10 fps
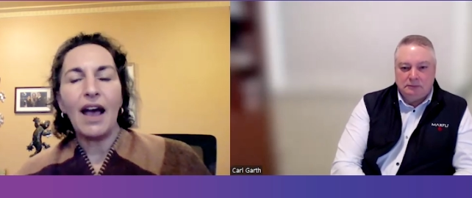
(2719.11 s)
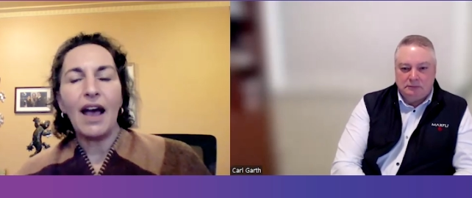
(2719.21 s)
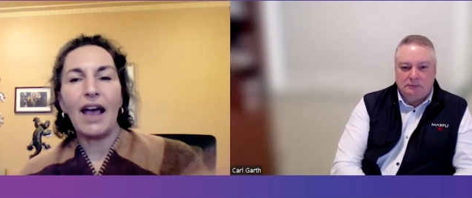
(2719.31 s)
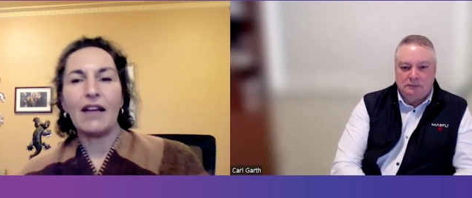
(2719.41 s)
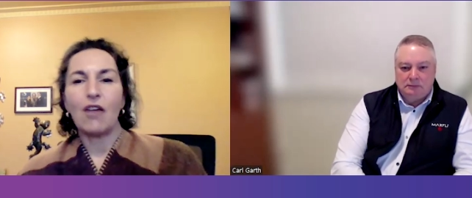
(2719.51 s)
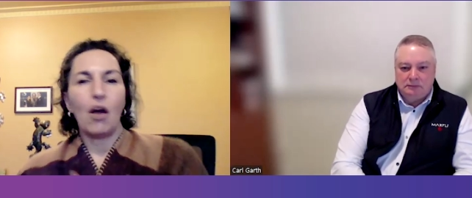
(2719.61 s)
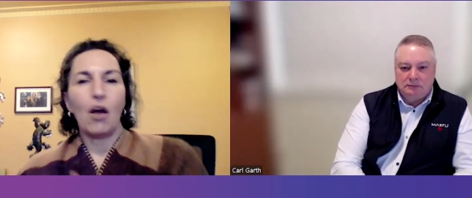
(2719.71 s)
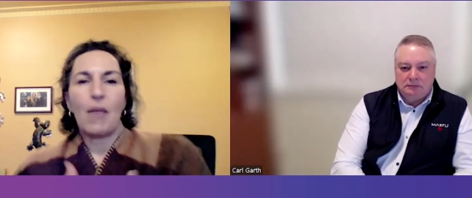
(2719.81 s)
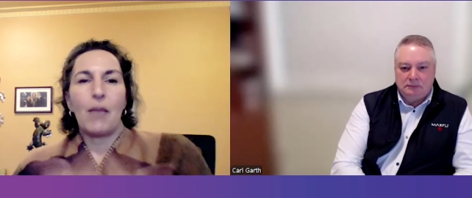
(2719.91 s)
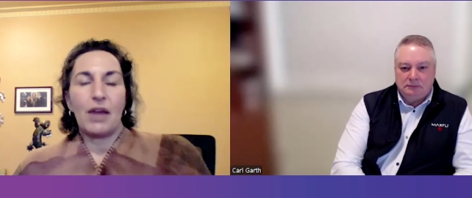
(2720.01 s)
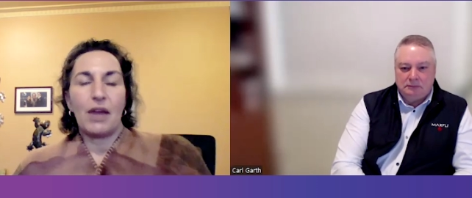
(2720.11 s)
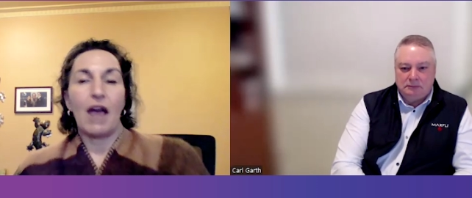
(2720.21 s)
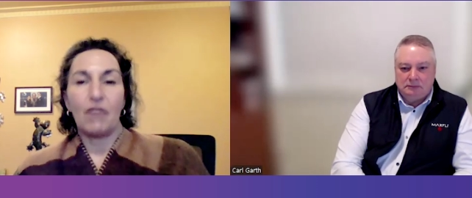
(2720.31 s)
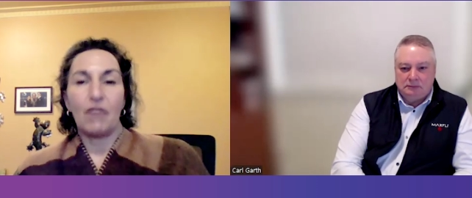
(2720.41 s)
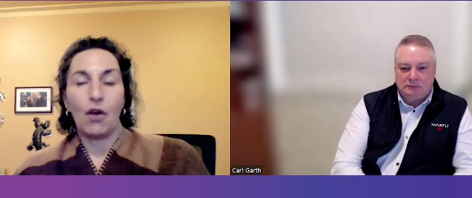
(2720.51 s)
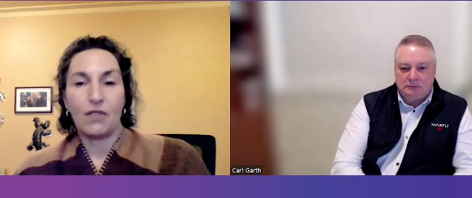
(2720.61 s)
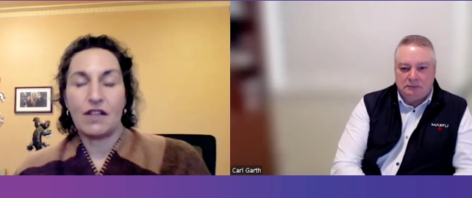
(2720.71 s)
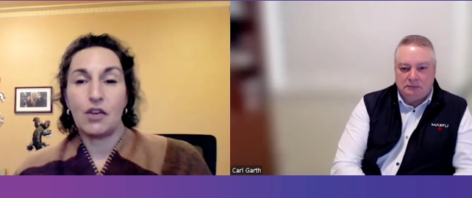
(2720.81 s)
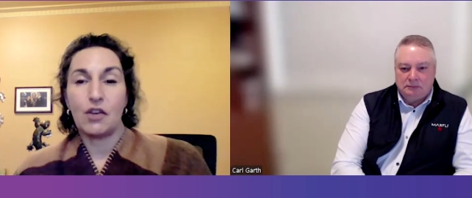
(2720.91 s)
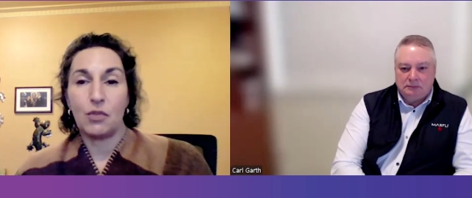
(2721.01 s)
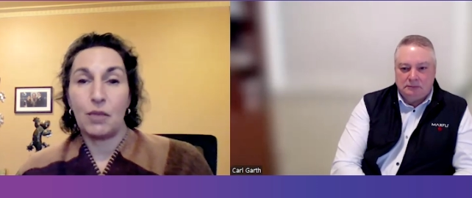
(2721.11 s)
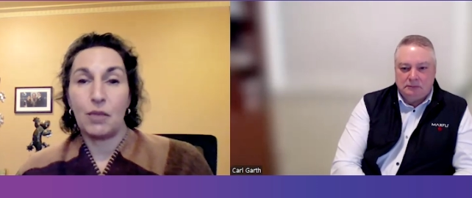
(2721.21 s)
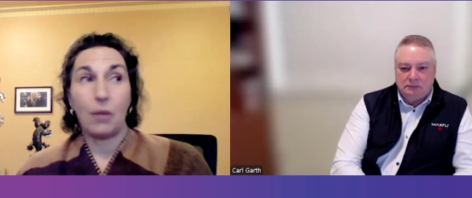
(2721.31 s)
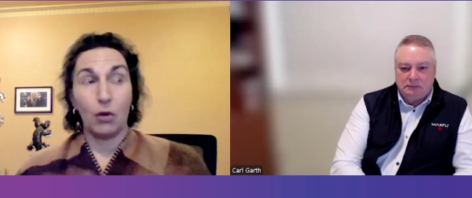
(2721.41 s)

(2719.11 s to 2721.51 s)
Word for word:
Speaker 1: And I'm happy to have the conversation with people.